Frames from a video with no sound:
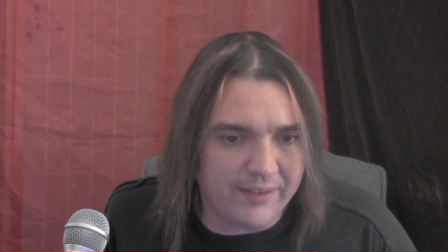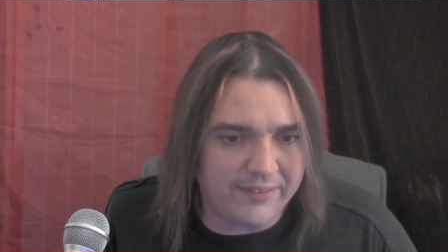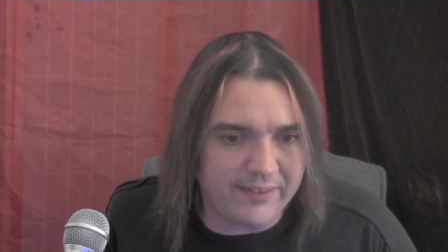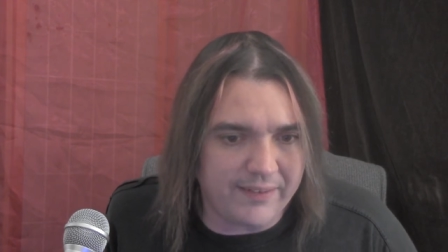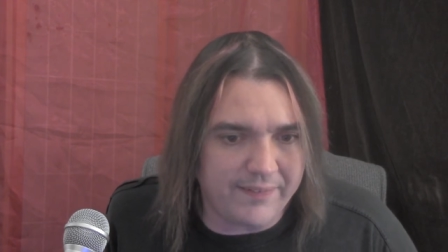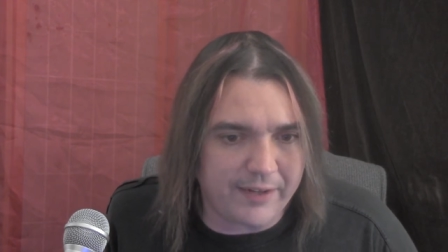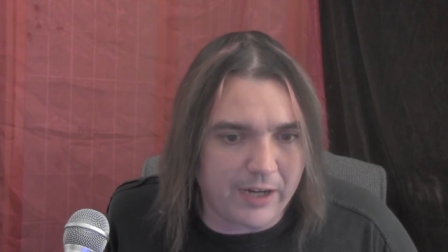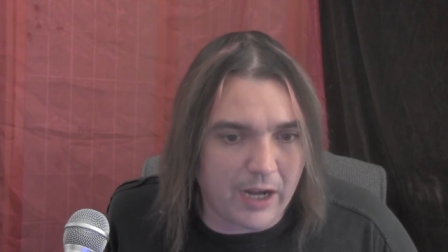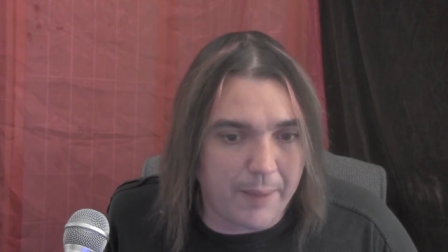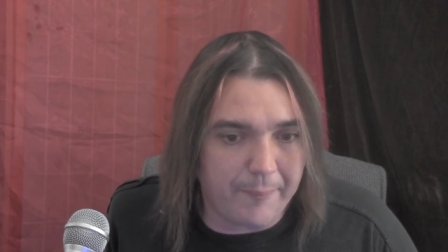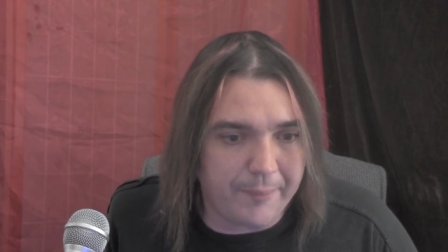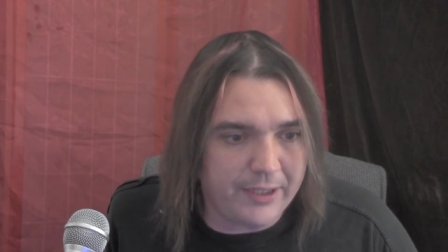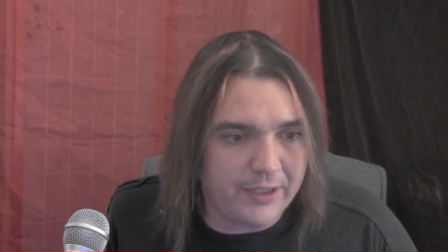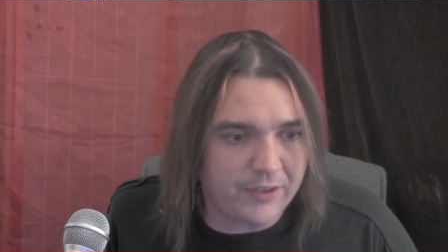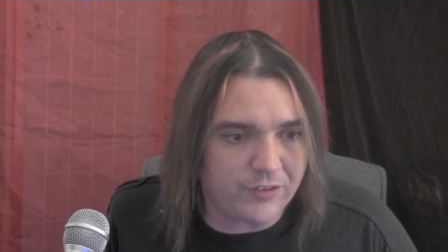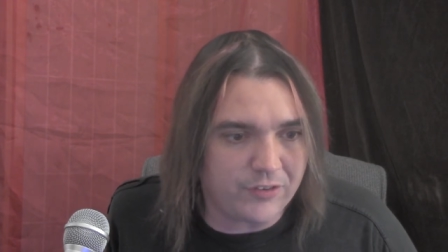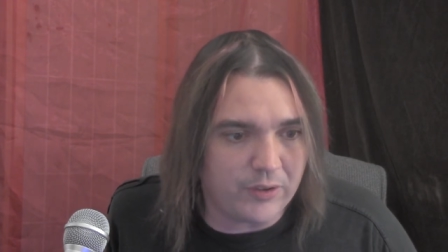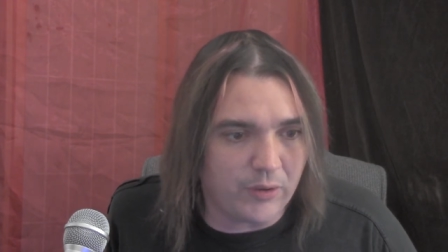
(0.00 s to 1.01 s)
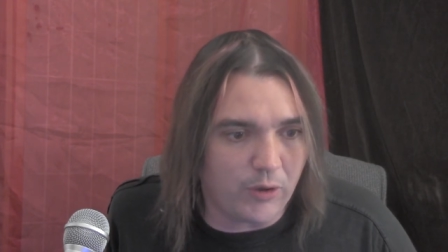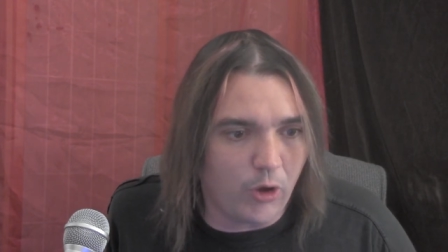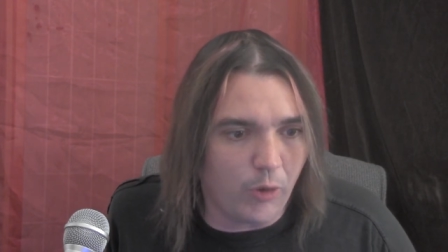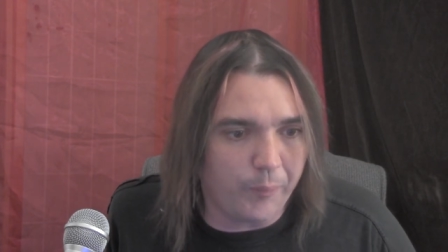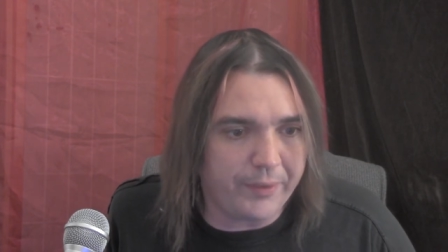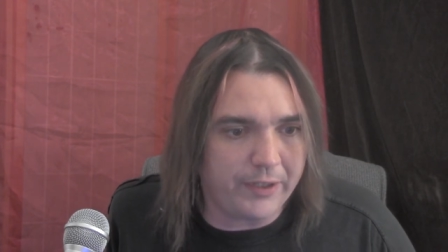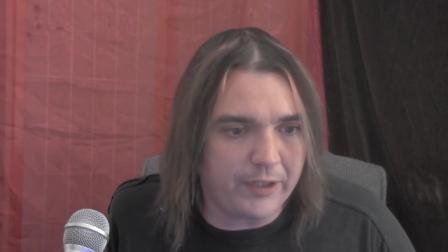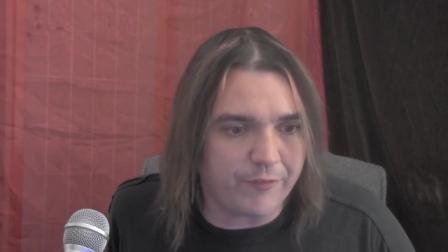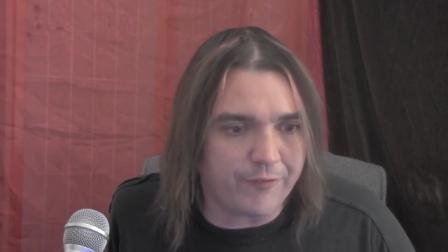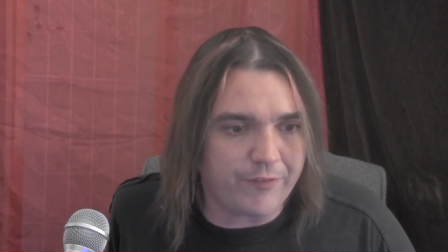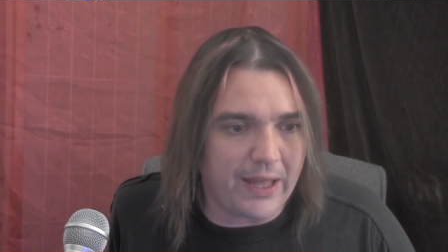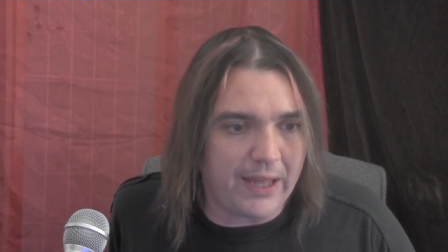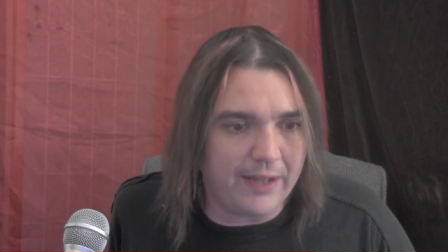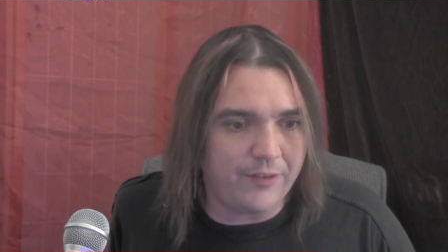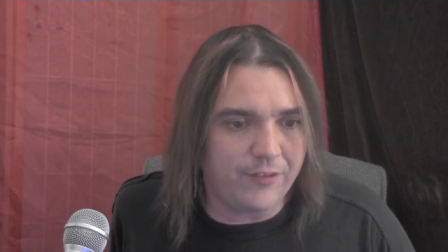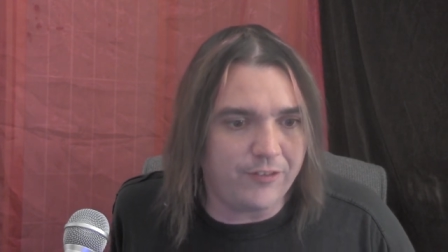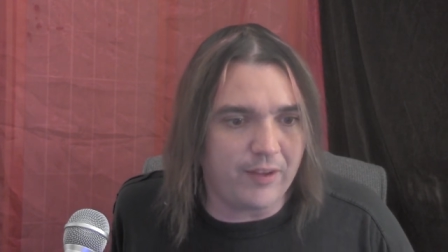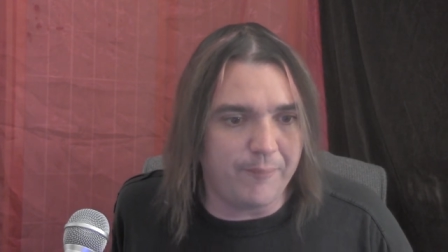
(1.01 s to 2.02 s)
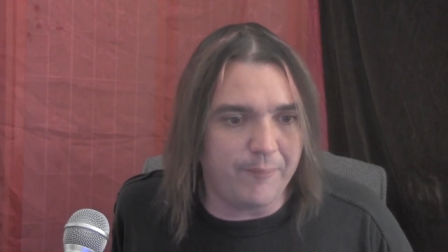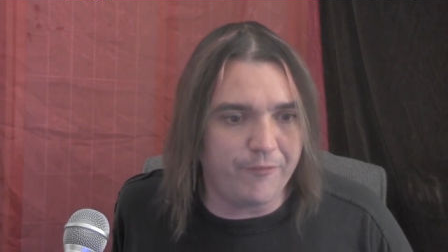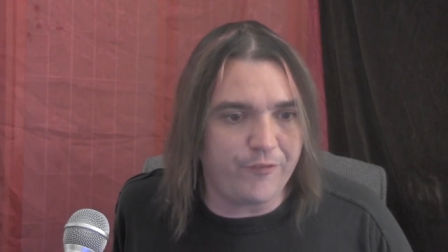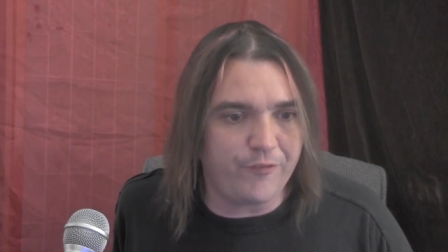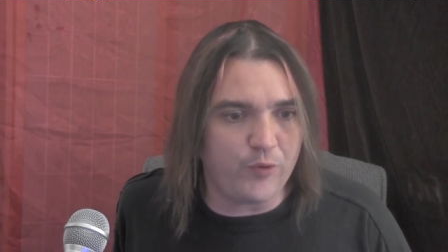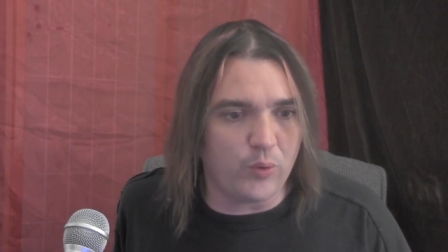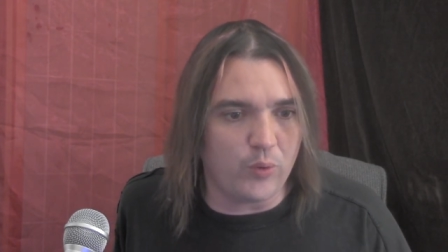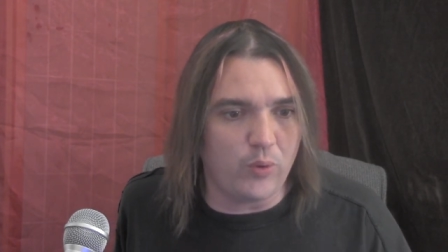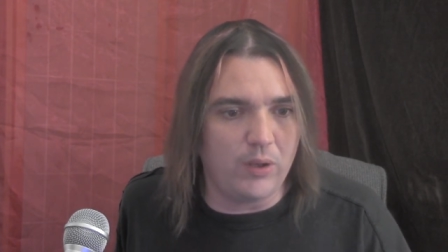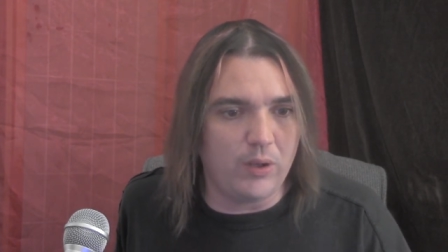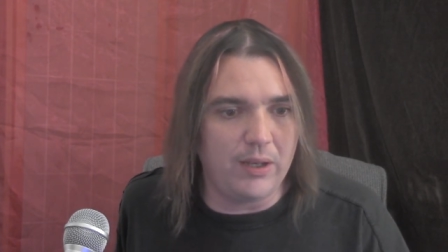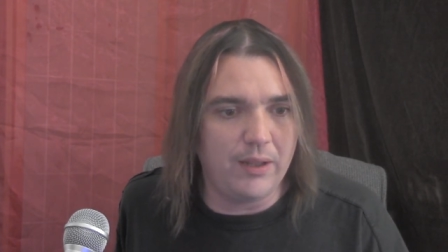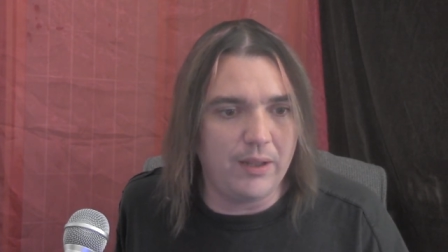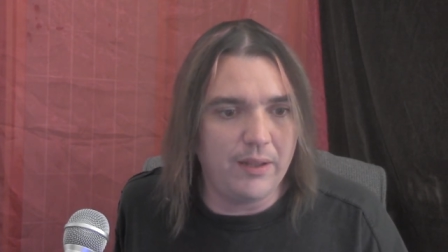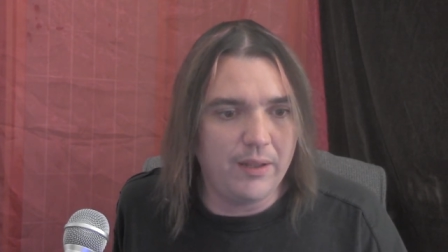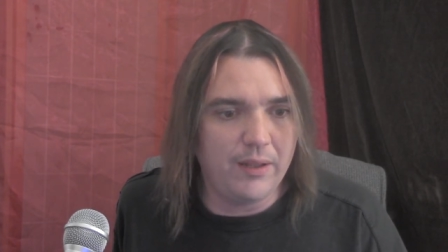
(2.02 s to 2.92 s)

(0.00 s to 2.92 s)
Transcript: said the company is still hoping to find some fuel